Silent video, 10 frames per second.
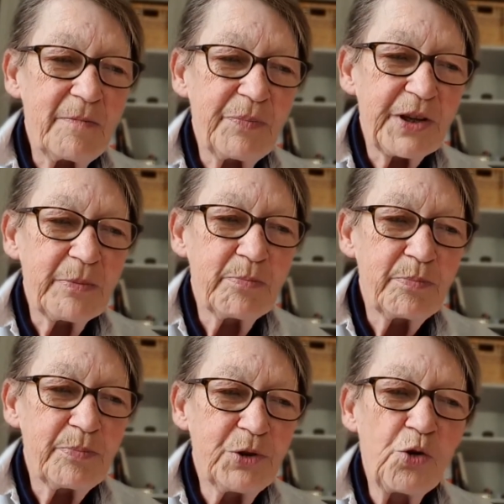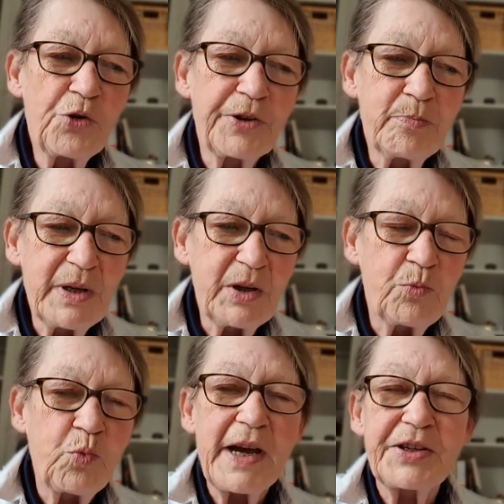the northern
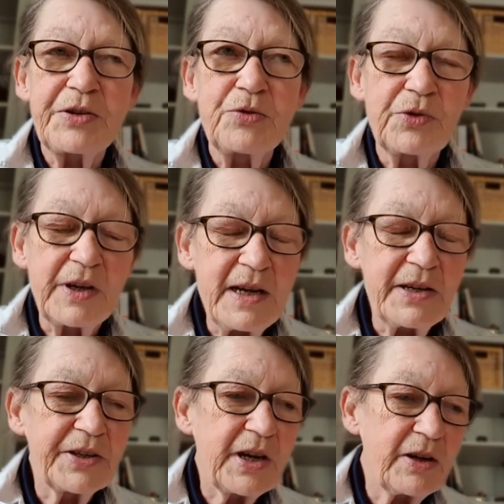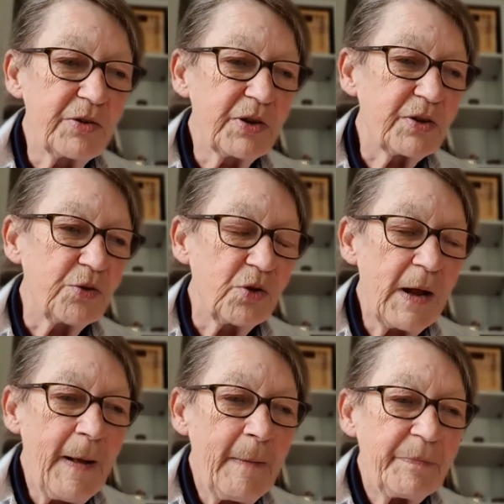Midwest or the East Coast or
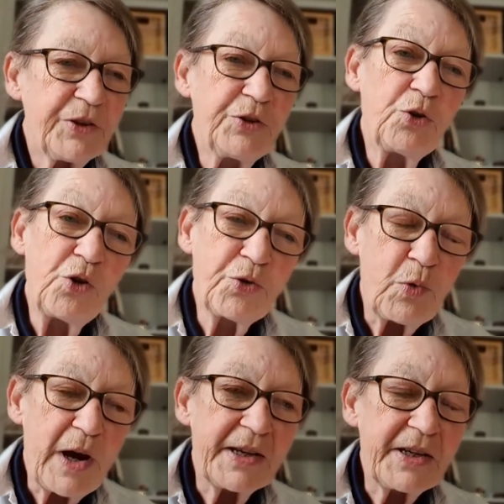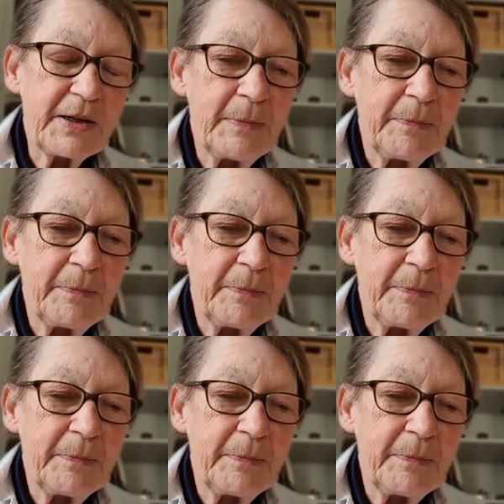the Northwest